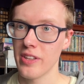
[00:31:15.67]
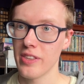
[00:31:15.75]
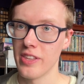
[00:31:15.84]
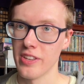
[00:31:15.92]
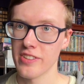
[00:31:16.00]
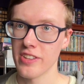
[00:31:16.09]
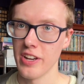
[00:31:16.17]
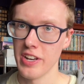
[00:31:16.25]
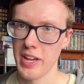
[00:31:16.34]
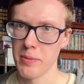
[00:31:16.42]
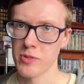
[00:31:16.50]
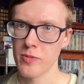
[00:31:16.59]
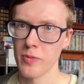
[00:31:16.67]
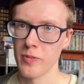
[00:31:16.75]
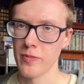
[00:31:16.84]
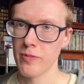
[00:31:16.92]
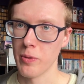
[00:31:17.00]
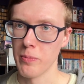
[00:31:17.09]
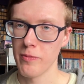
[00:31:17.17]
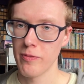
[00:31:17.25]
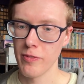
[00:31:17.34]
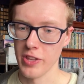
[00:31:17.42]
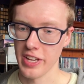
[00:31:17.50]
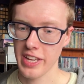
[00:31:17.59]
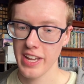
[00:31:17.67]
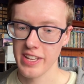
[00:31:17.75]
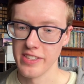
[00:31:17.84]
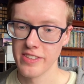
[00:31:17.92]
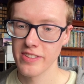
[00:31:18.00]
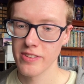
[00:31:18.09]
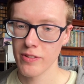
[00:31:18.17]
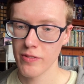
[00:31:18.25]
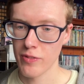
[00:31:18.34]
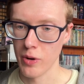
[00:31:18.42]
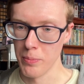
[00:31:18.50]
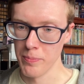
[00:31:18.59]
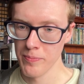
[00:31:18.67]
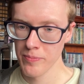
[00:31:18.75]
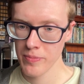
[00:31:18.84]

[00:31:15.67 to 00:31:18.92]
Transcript: the surnames for the kids from